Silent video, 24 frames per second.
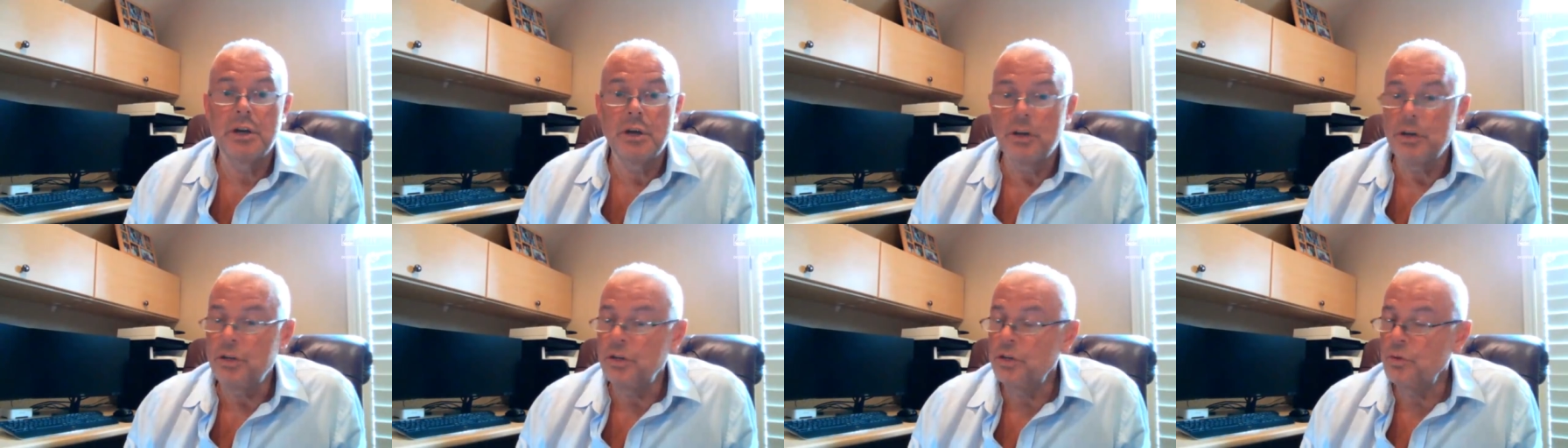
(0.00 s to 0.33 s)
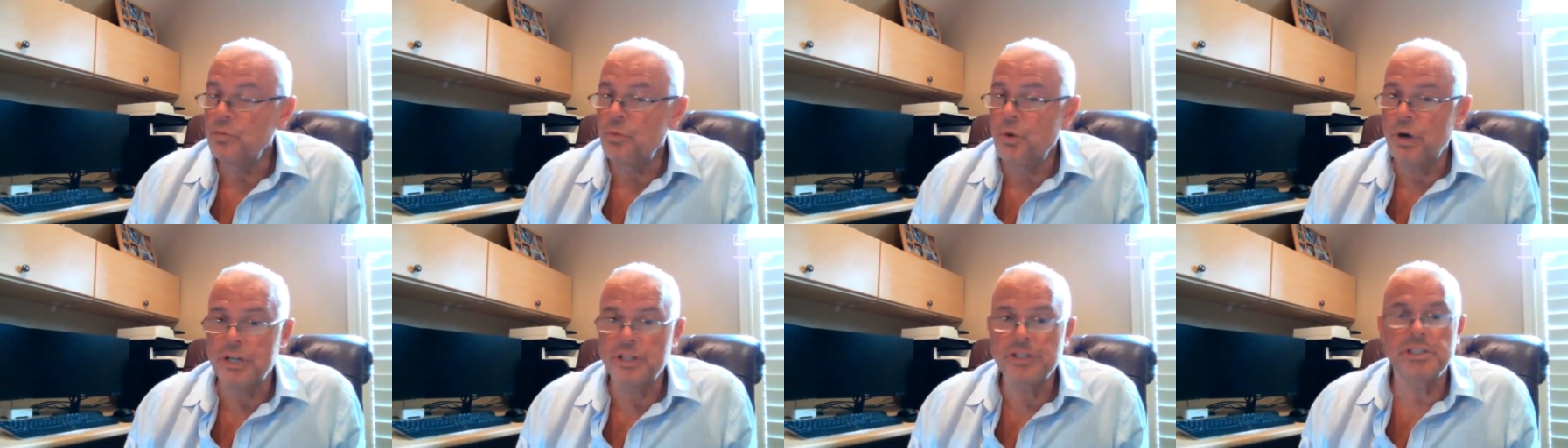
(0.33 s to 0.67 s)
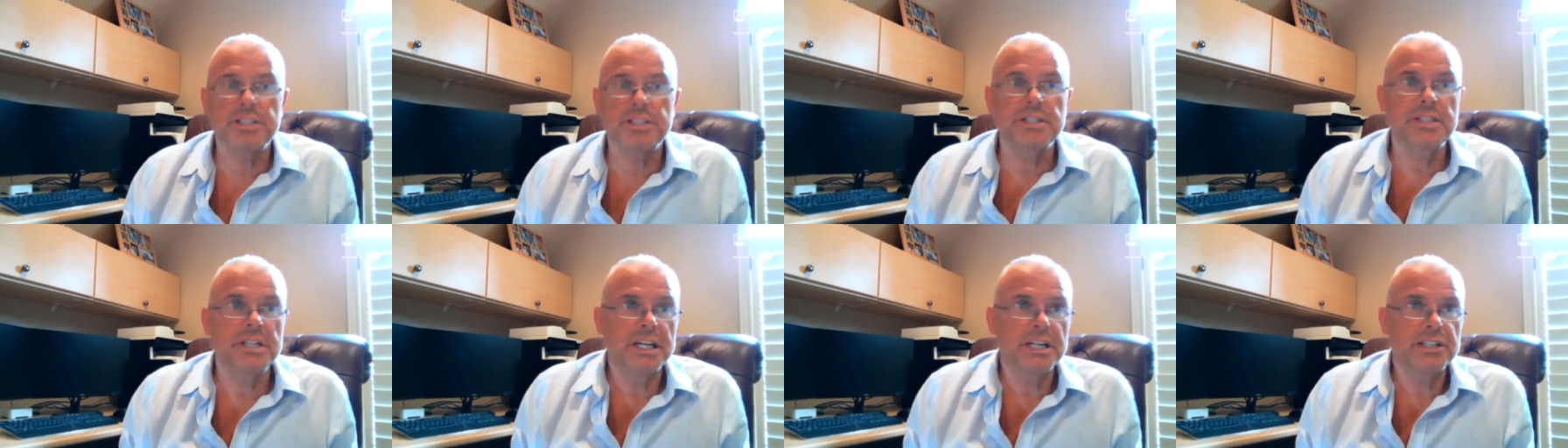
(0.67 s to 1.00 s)
You watch
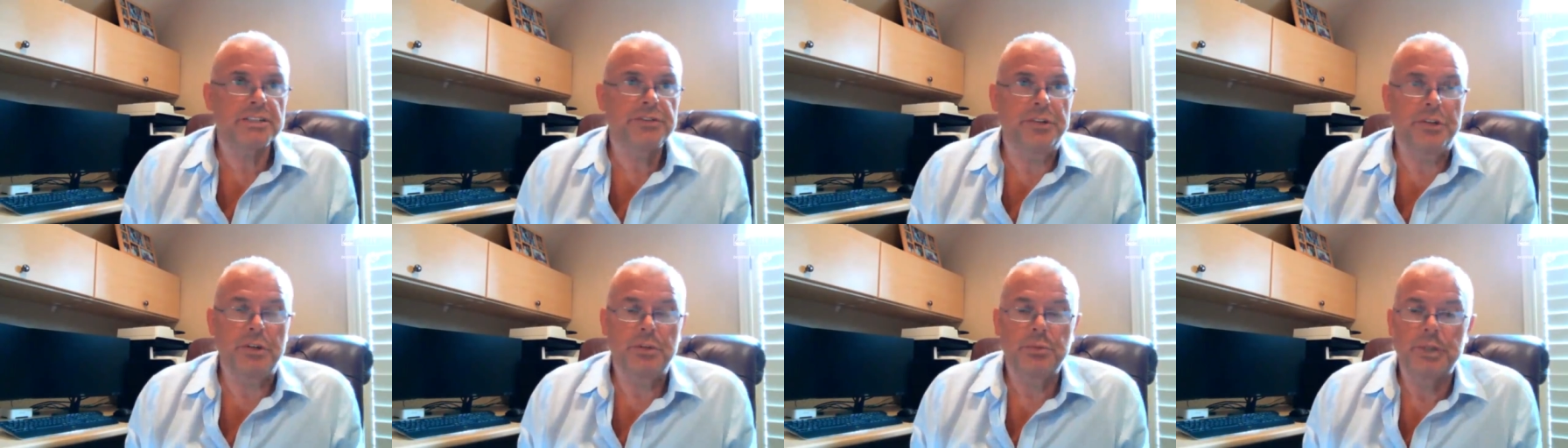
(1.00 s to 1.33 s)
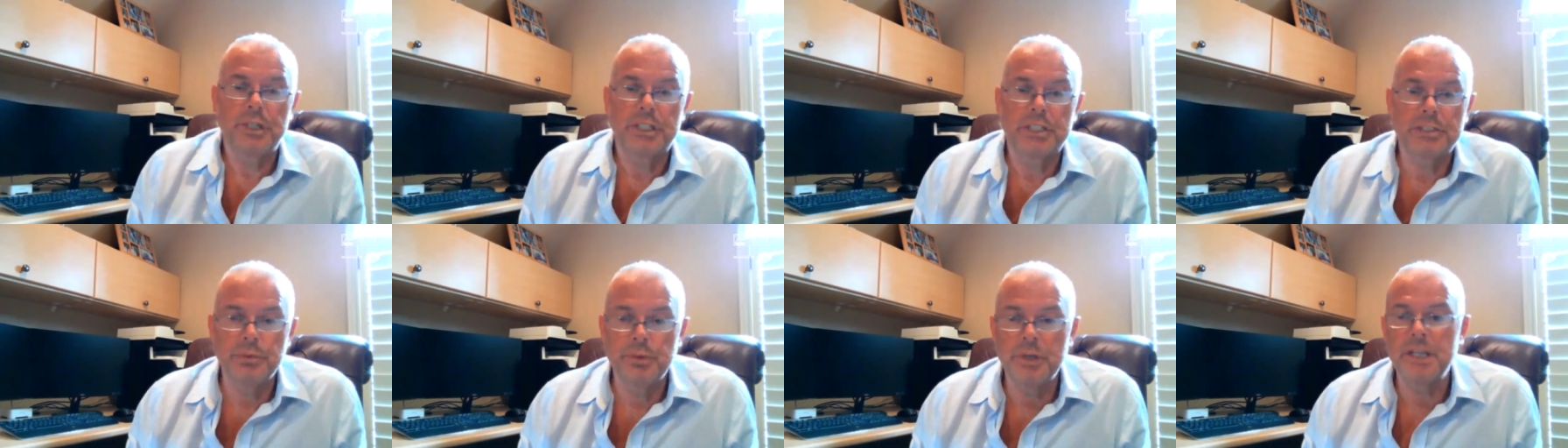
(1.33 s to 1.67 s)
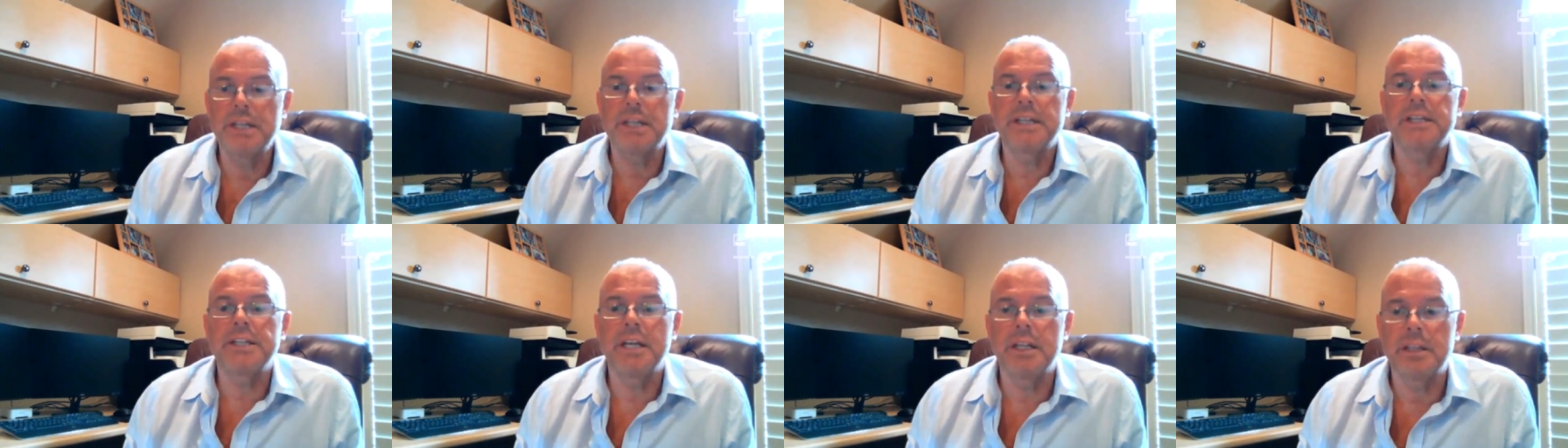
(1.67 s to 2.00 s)
this next few weeks. We're going
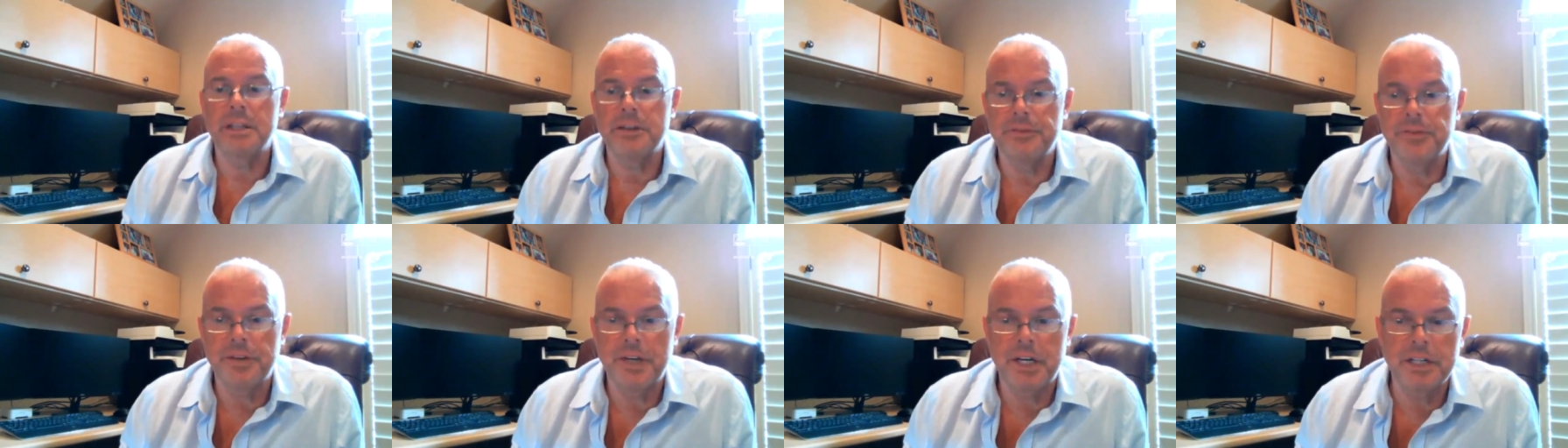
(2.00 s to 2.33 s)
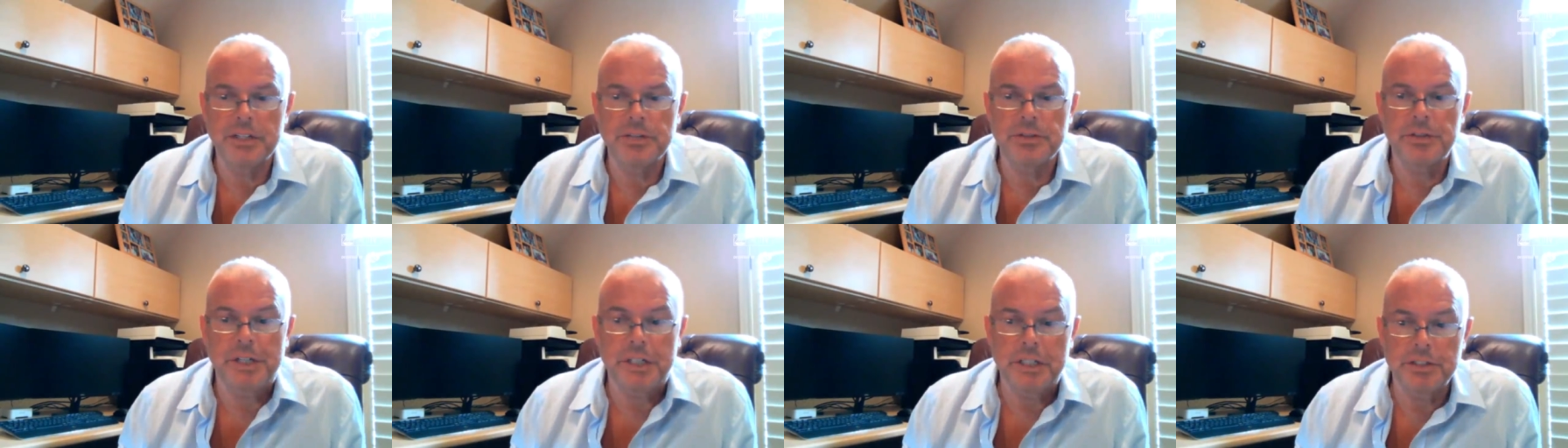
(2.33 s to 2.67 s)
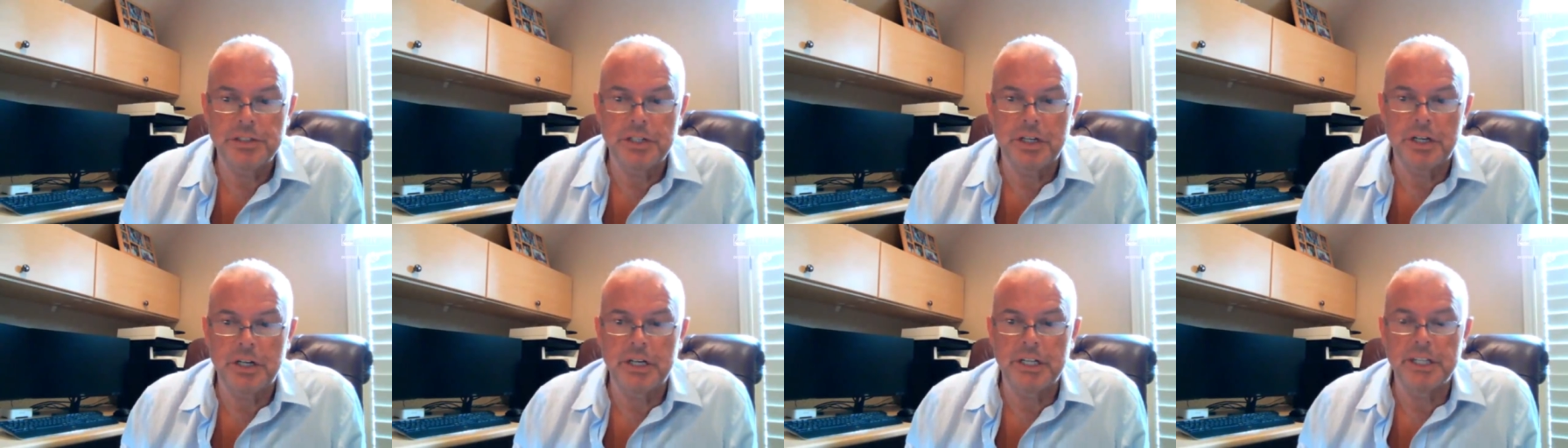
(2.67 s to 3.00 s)
to take the fans on a
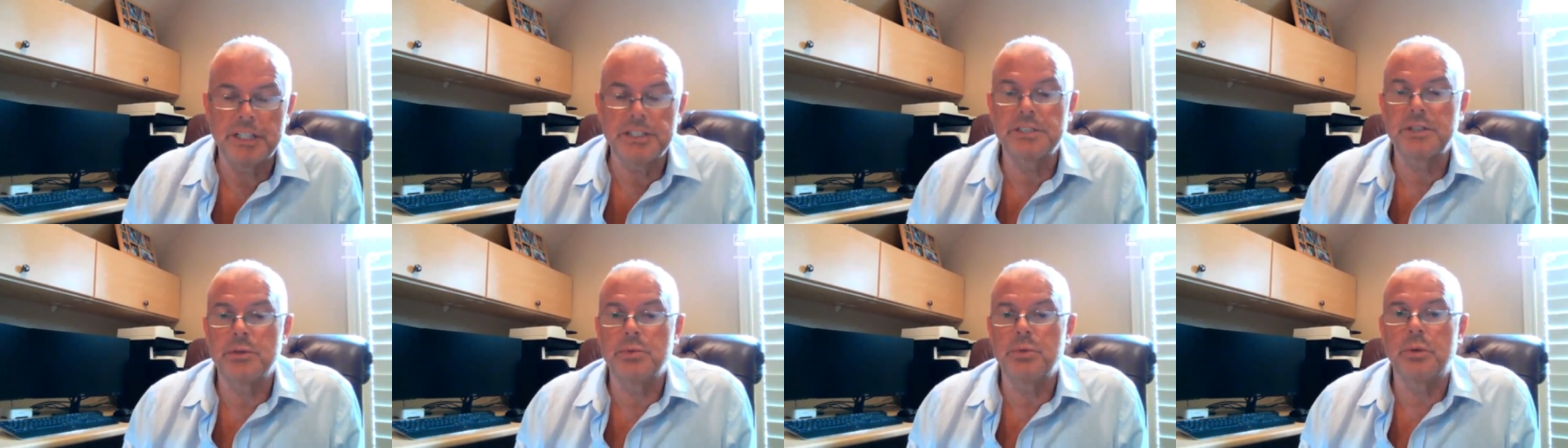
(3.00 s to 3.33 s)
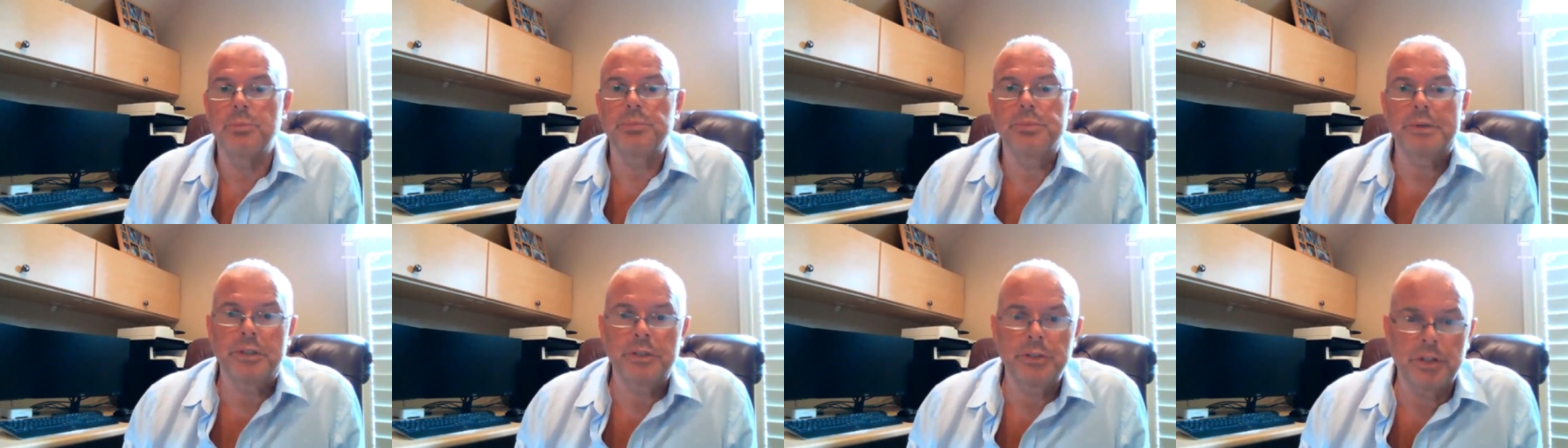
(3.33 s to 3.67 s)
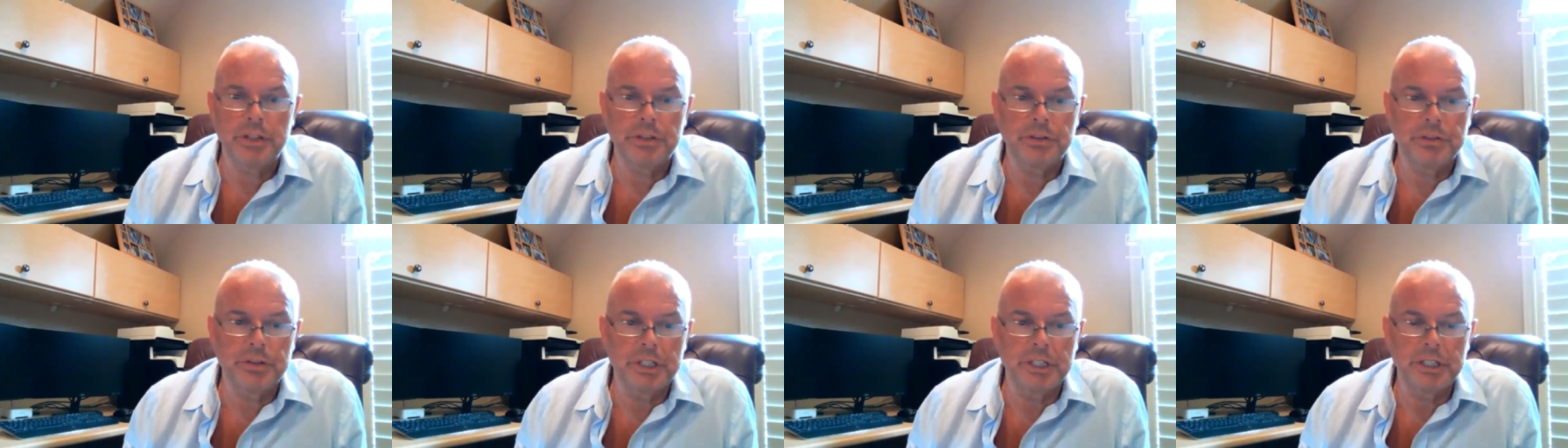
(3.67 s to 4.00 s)
journey as to what
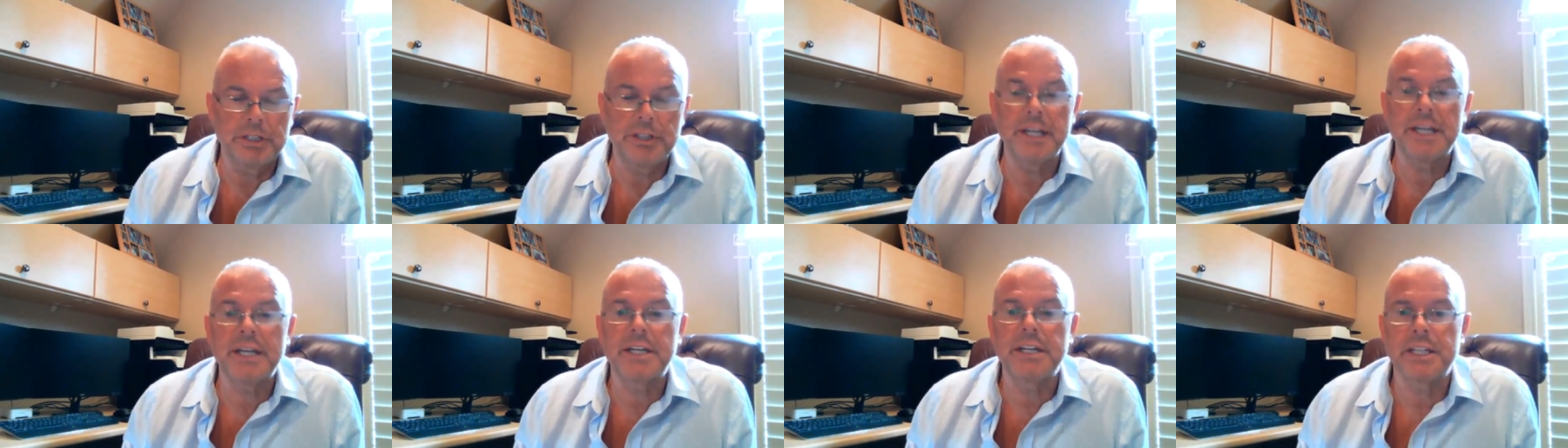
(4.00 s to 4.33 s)
Pittodrie they can